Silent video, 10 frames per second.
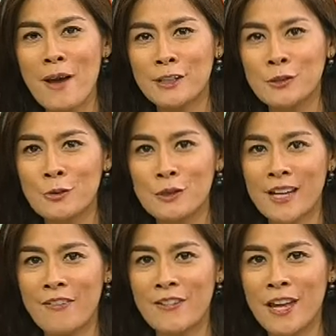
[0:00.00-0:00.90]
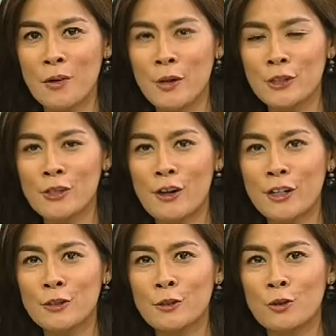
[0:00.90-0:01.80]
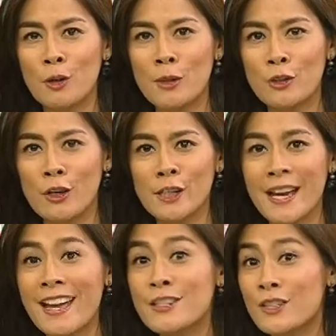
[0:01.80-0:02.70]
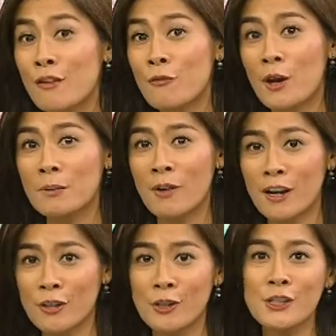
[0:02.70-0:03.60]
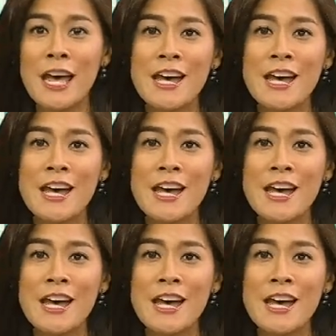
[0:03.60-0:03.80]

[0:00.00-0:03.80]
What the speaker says: back to News Cafe. We're talking to Norma Nolly and Chef Juan Barcos